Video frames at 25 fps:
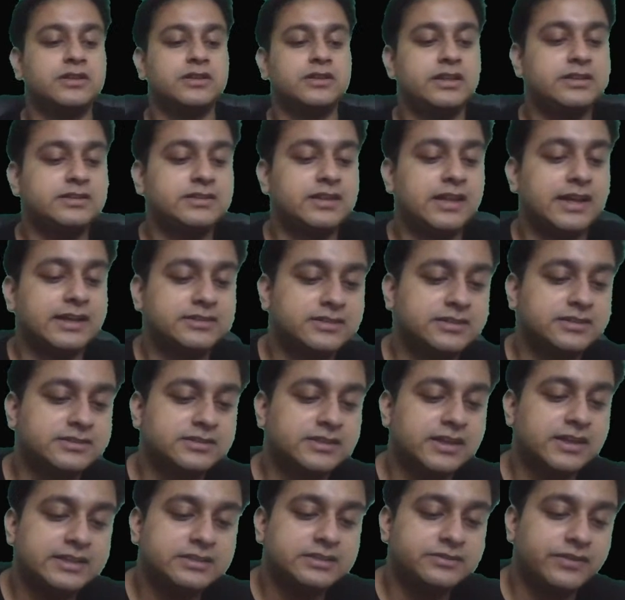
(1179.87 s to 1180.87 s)
these lectures,
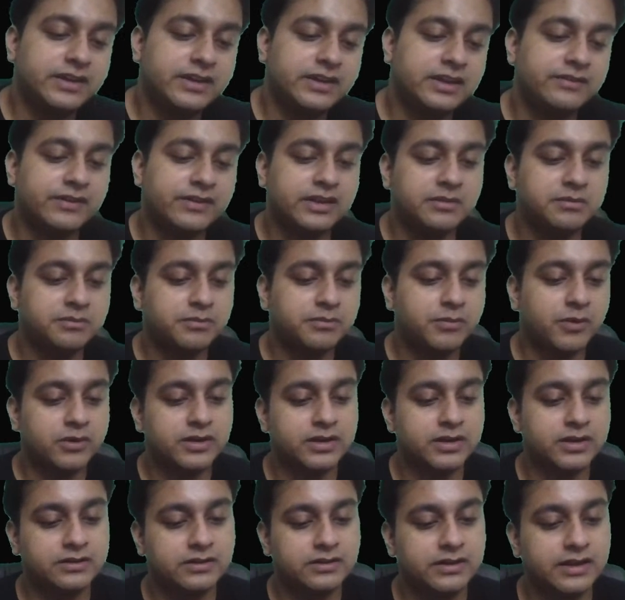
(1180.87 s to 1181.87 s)
guys. Very, very
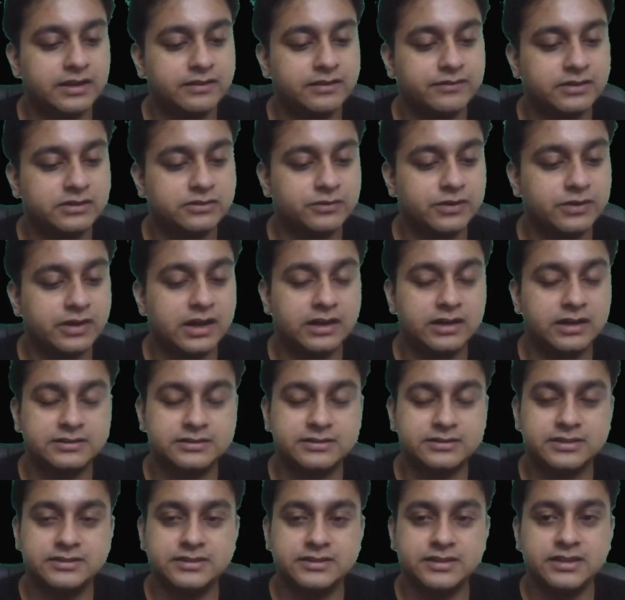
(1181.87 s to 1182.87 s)
important thing which we are
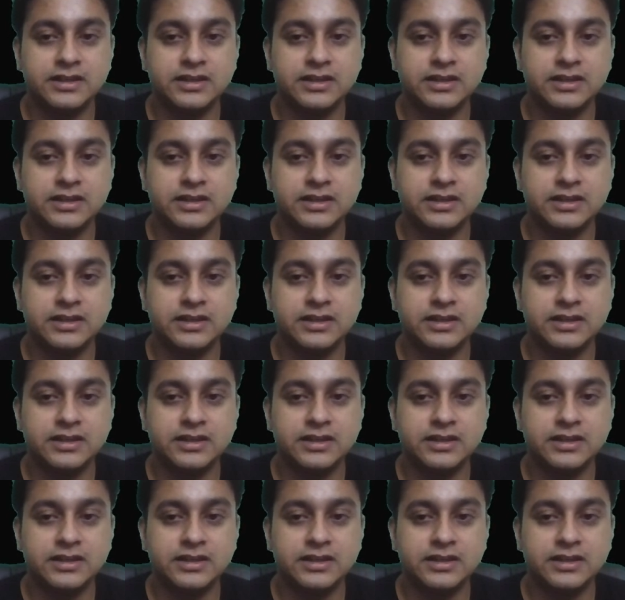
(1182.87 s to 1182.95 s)
discussing.